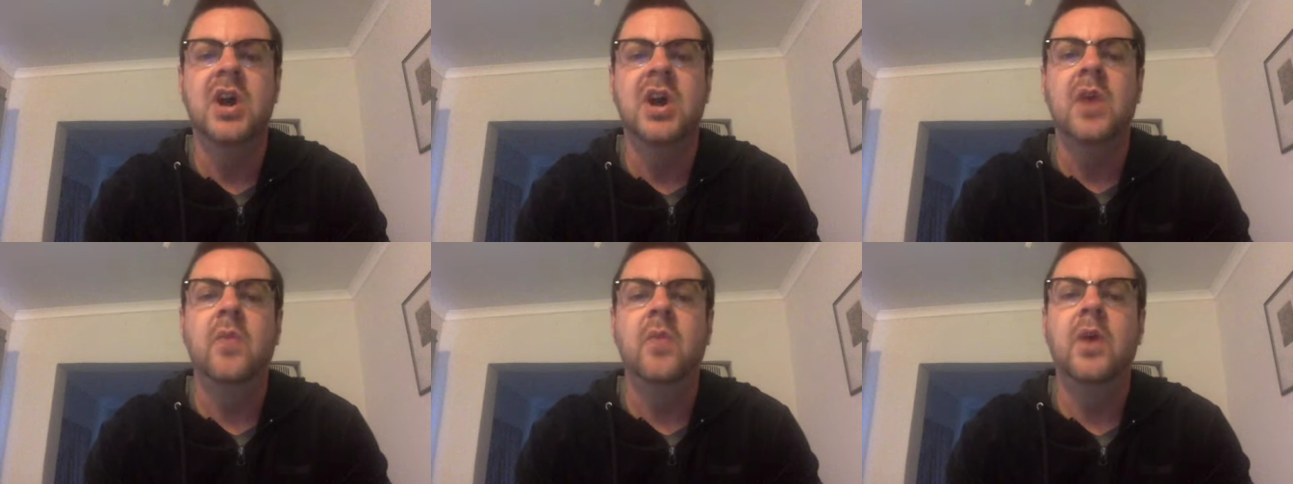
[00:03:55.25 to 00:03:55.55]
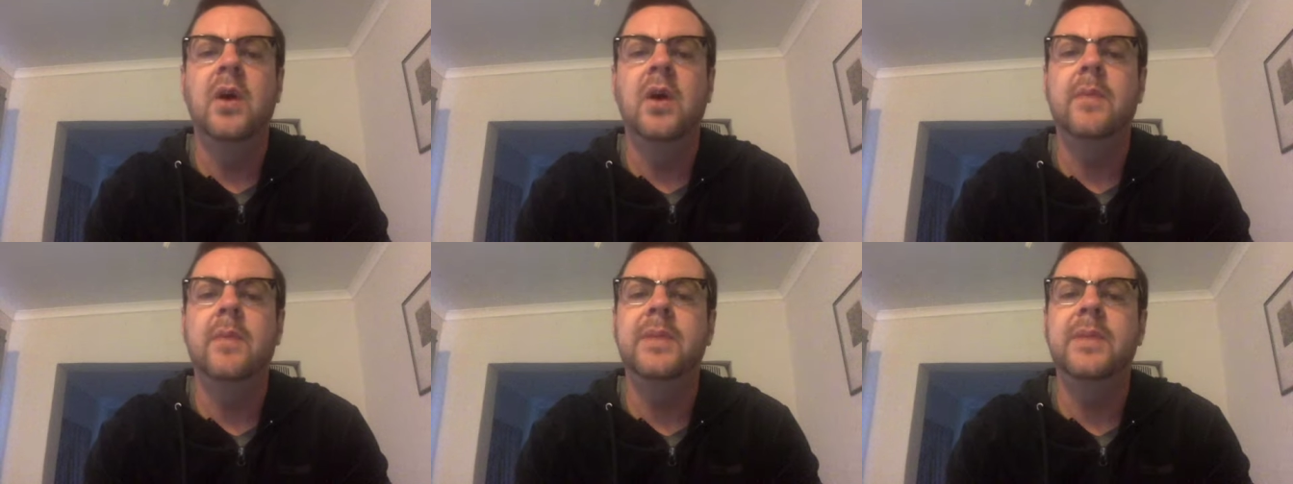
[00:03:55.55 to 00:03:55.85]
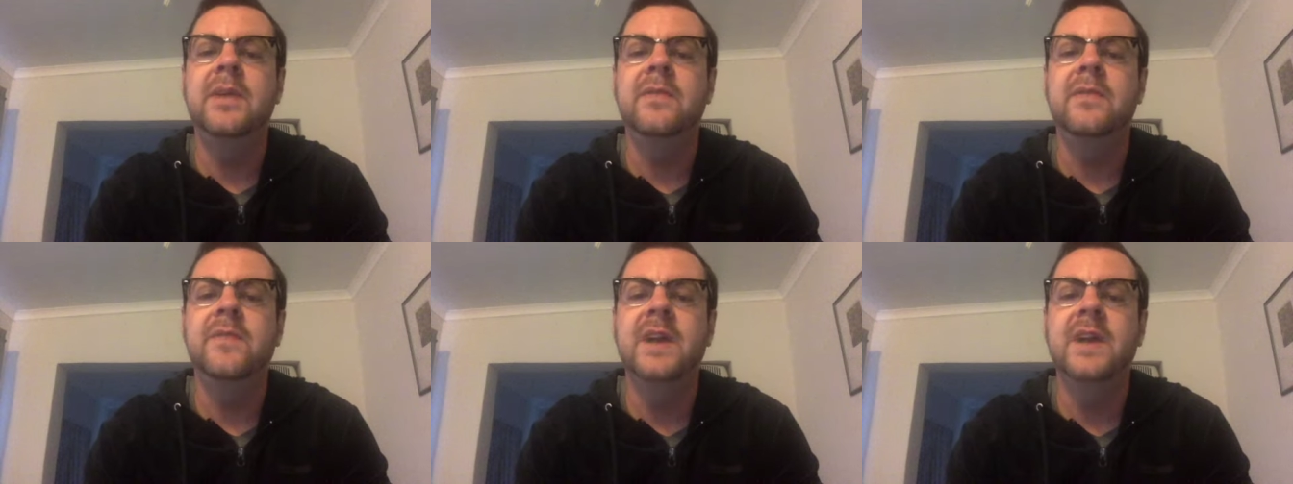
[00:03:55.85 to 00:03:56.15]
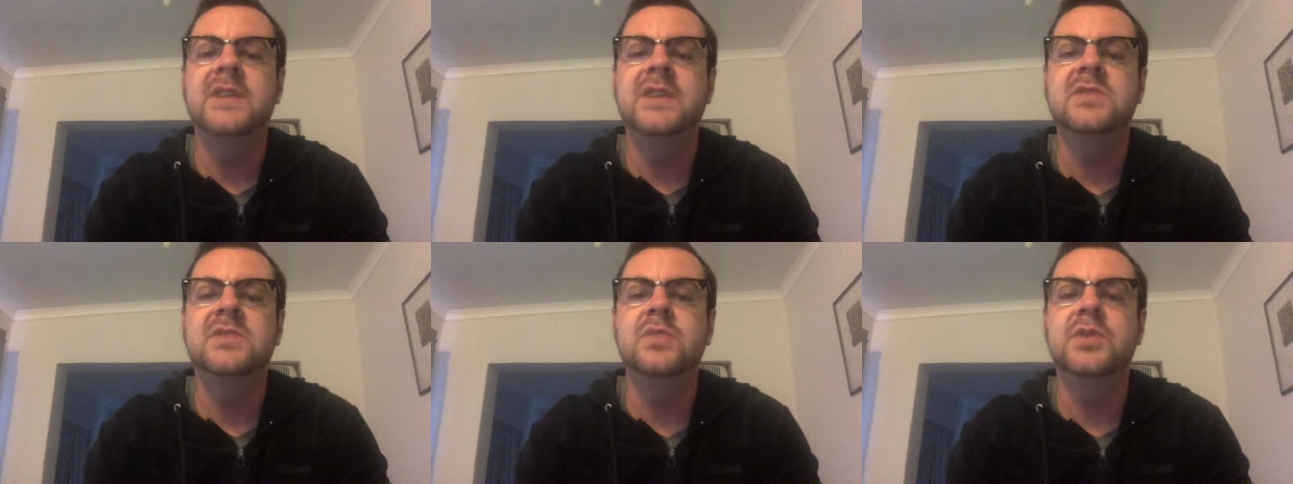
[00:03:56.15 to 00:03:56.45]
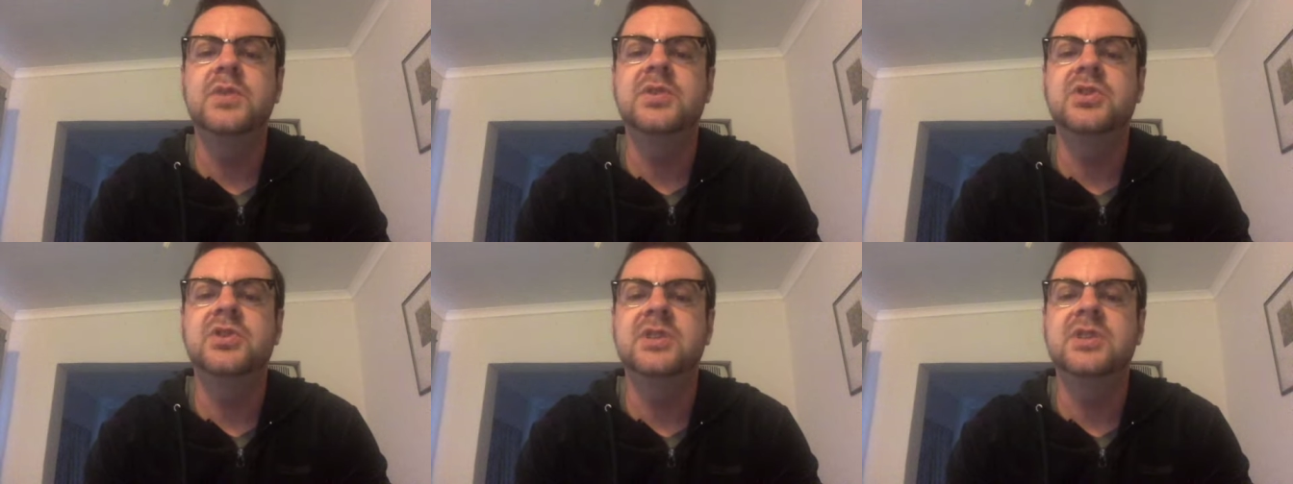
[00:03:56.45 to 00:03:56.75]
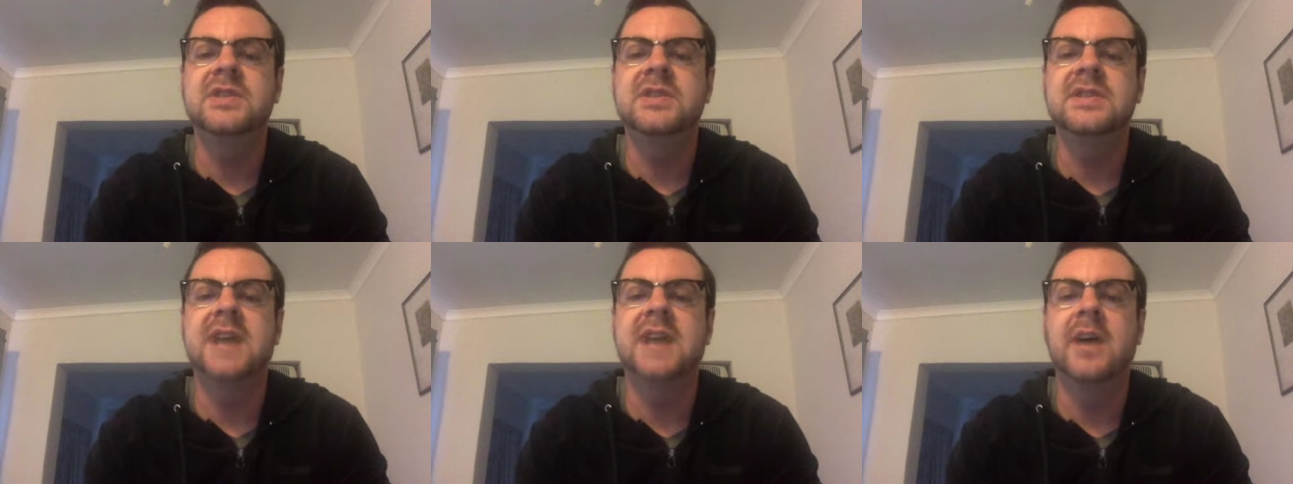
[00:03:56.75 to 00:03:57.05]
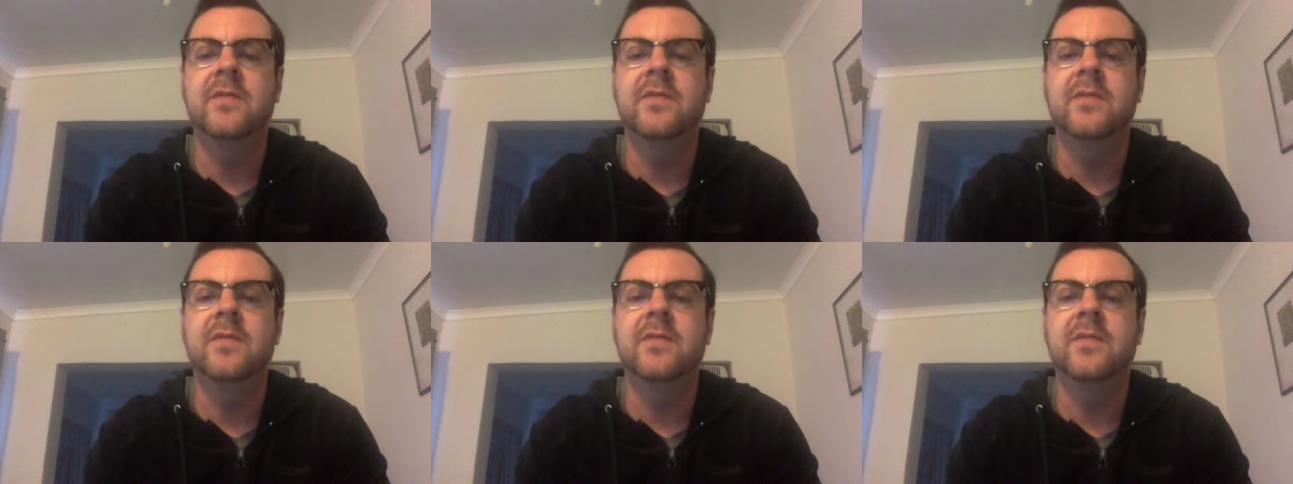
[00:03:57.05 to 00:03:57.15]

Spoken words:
we are being faced with just how